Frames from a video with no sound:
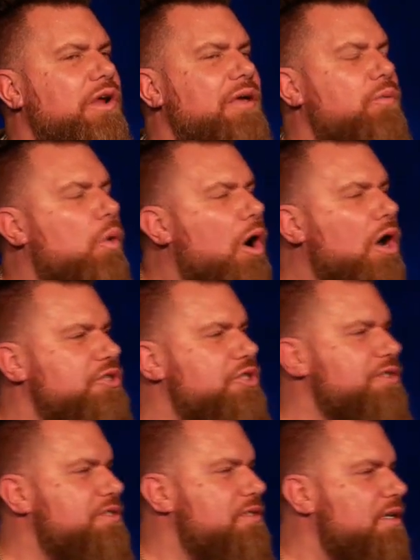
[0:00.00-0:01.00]
he
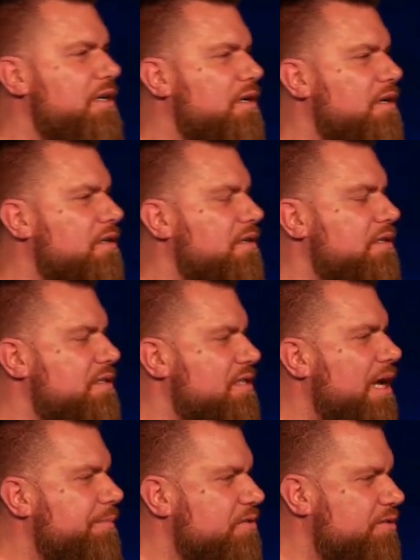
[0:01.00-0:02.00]
washes the
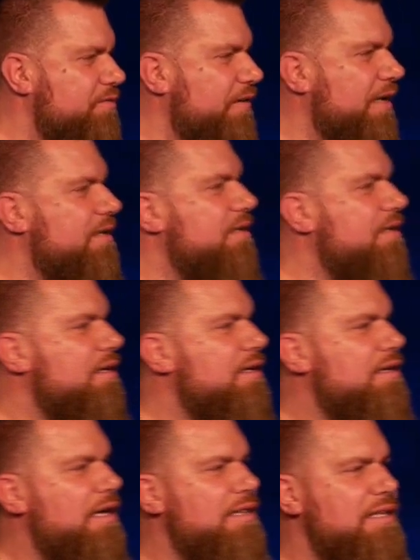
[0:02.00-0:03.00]
disciples' feet,
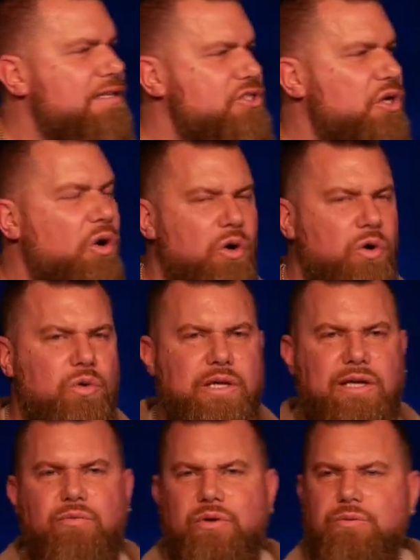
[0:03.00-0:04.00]
in this
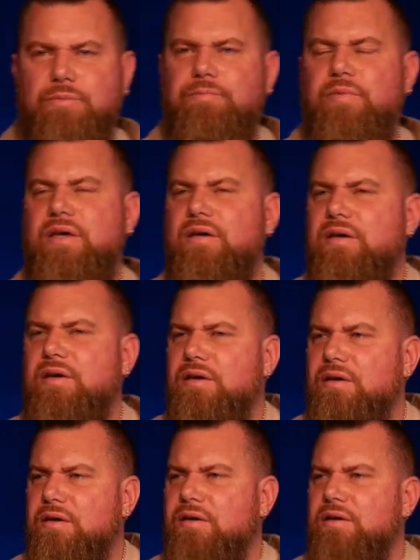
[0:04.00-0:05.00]
holy room,
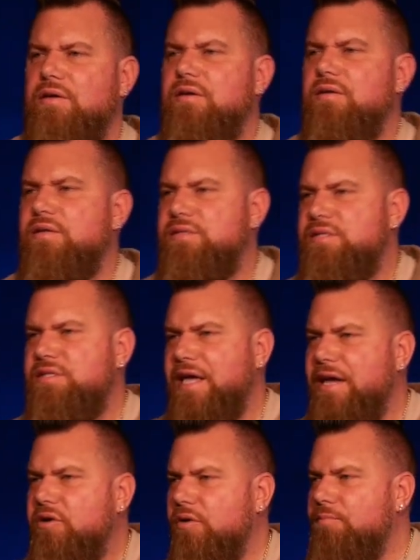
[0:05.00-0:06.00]
this
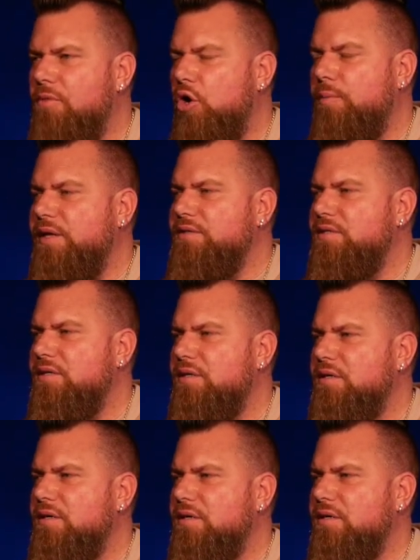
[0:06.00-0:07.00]
sacred moment
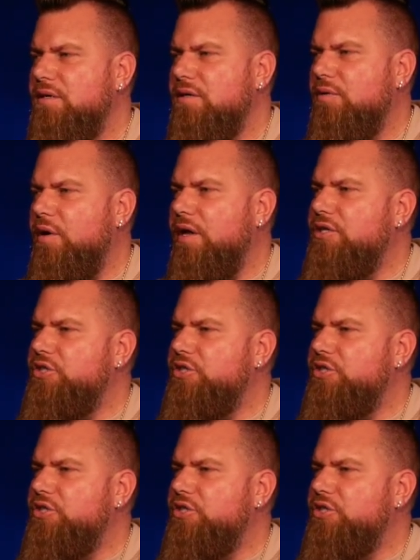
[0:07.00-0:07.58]
where he